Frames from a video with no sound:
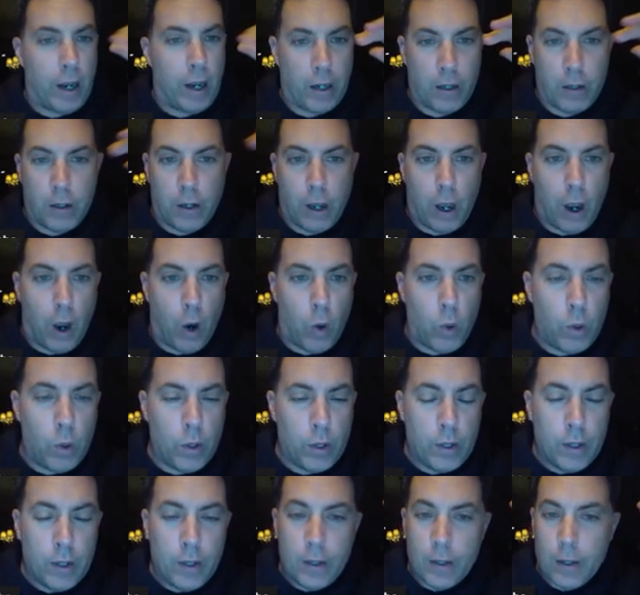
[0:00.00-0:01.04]
and go
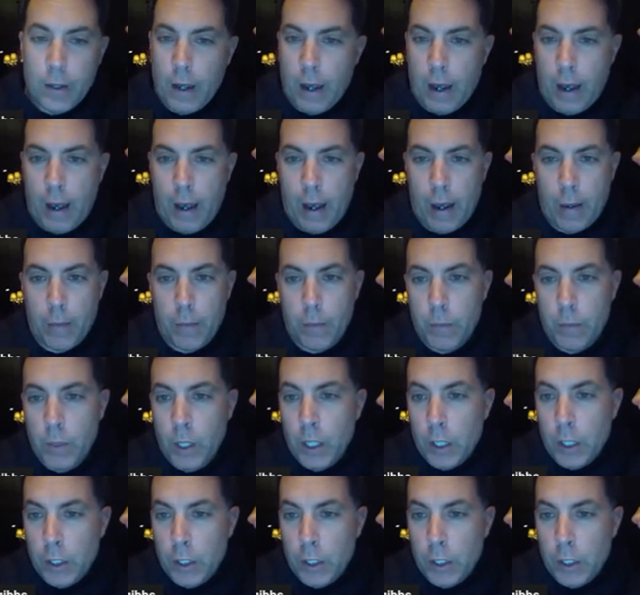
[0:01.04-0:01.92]
um,